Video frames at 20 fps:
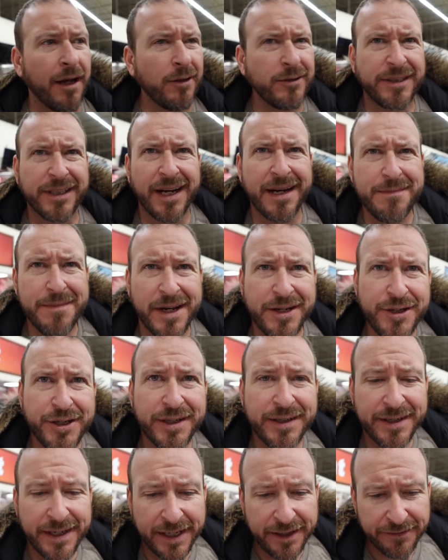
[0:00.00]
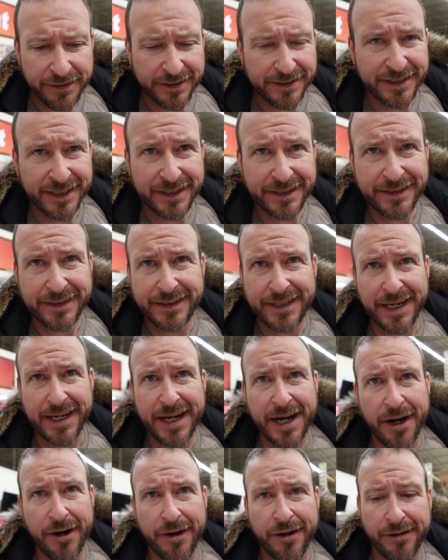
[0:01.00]
Oh, did I mention Eva's in
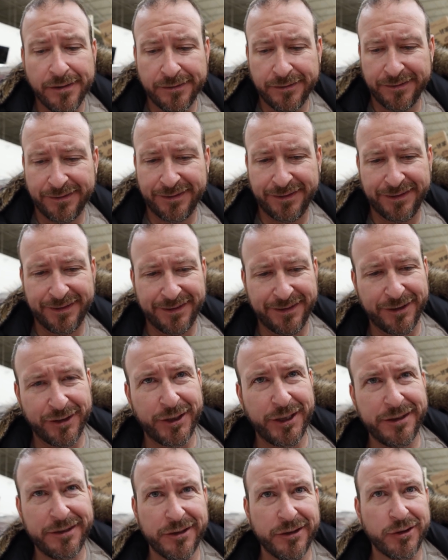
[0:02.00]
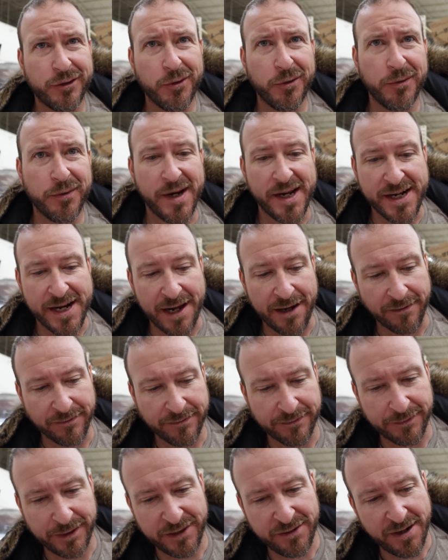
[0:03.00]
daycare? She's in school right now.
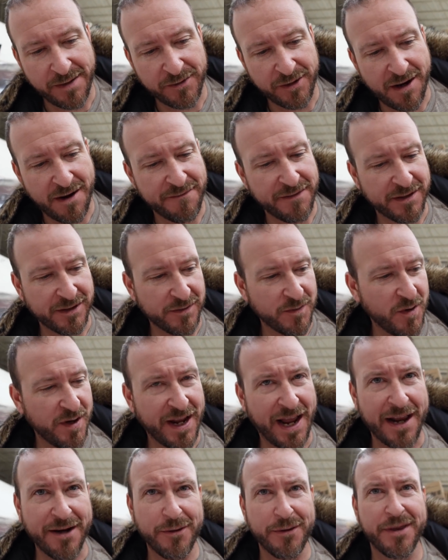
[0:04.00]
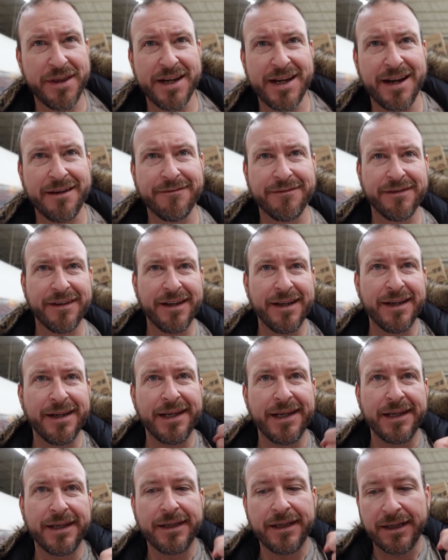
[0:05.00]
We dropped her off this morning. I don't think I've,
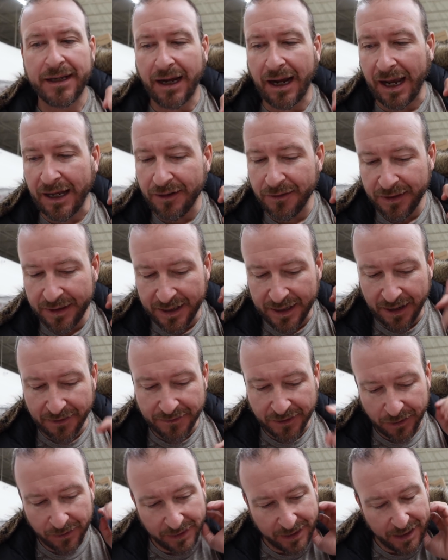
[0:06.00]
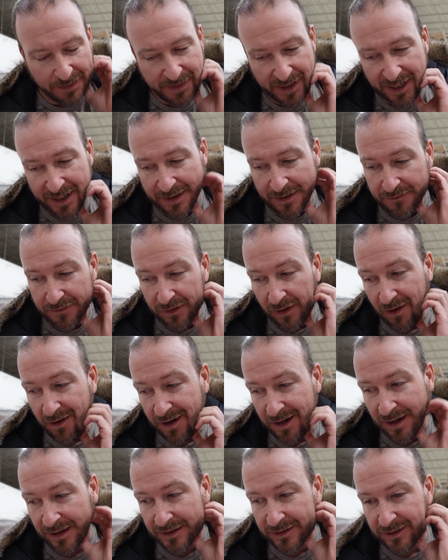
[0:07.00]
I don't think I've told anybody in the
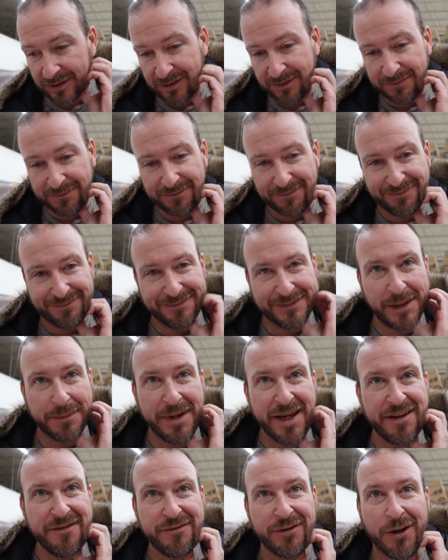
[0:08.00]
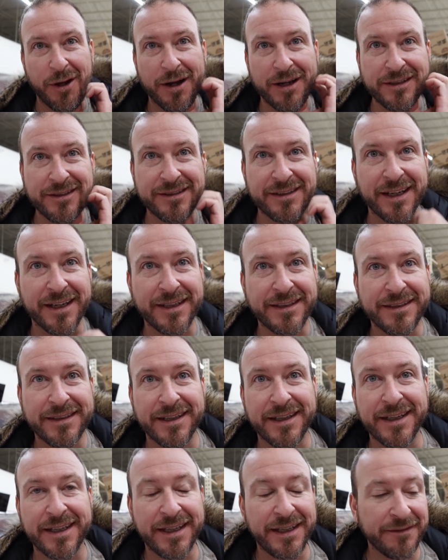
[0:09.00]
vlogs, the main vlogs,
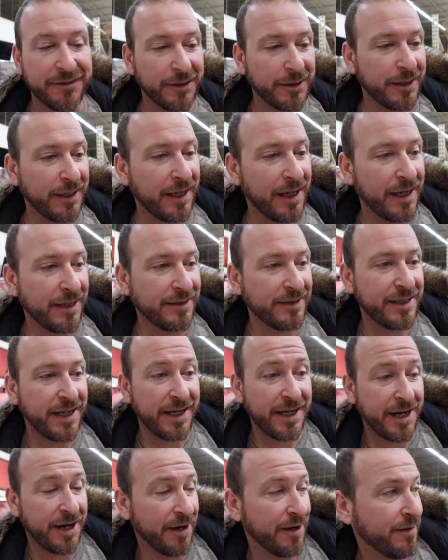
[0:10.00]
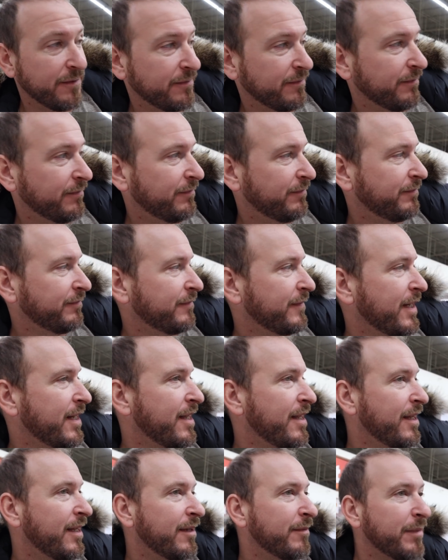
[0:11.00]
that uh, Eva has daycare.
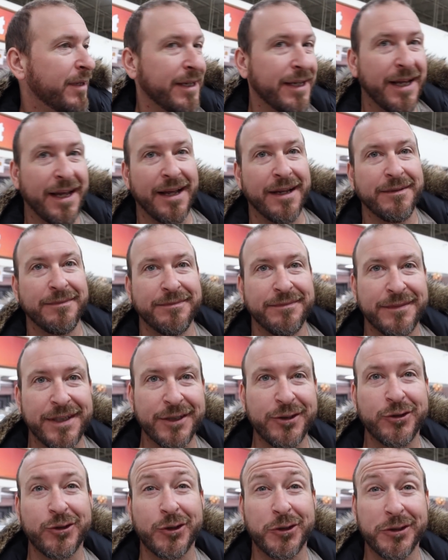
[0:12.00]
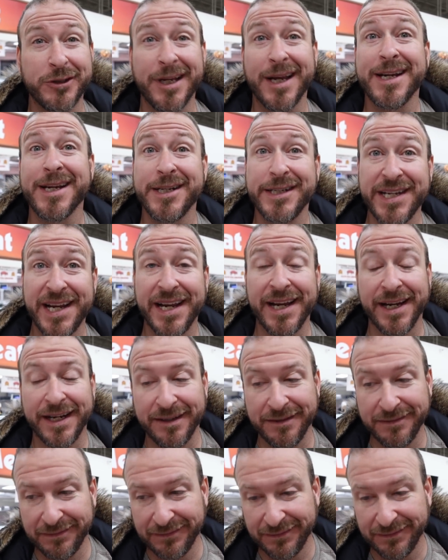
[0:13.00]
But yeah, this is her second day.